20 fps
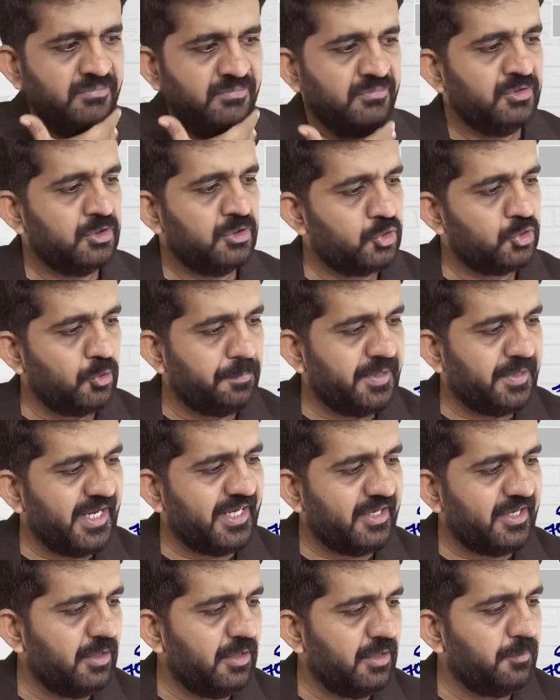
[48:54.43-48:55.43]
So break
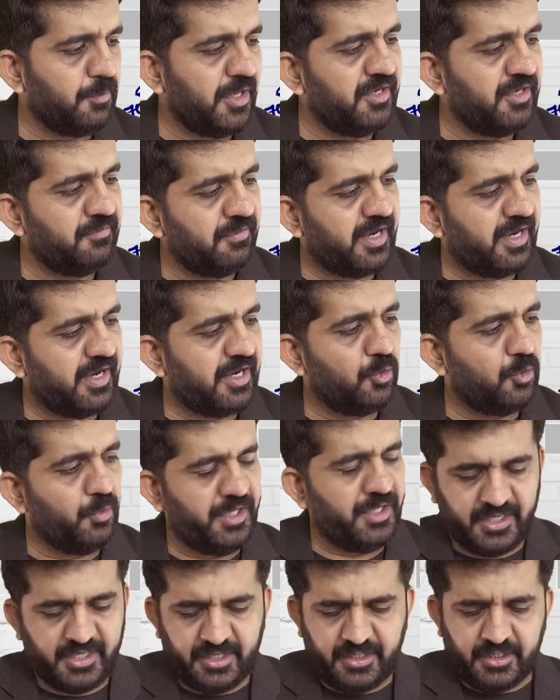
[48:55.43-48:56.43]
even point, we were
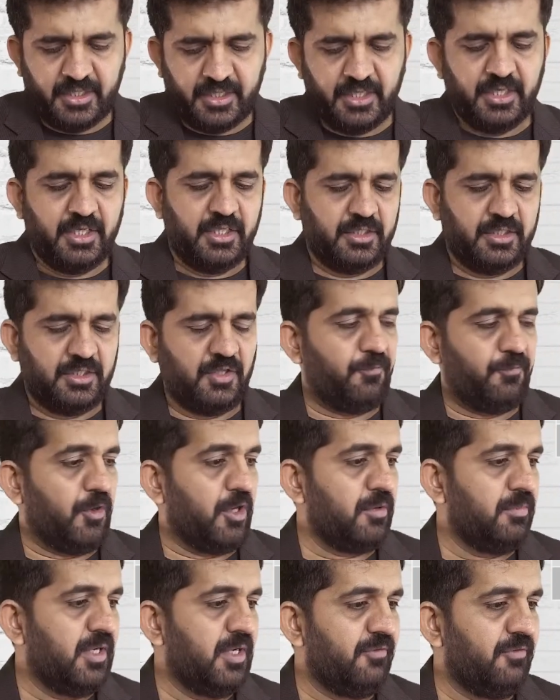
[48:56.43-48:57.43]
knowing it, the
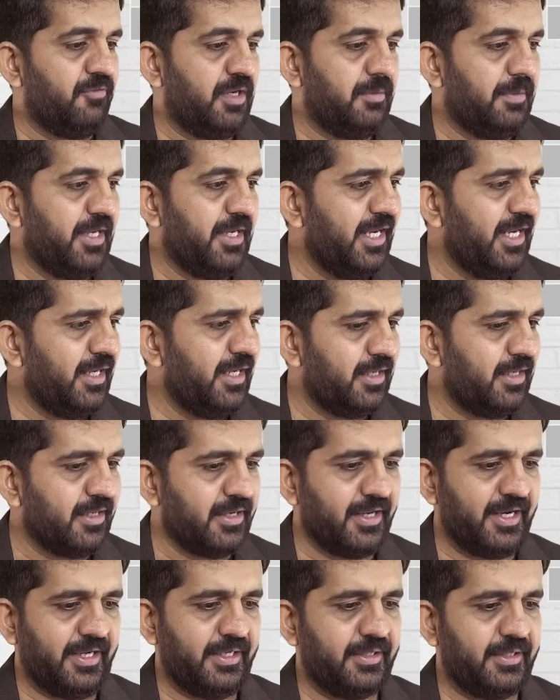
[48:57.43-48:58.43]
formula will be correct.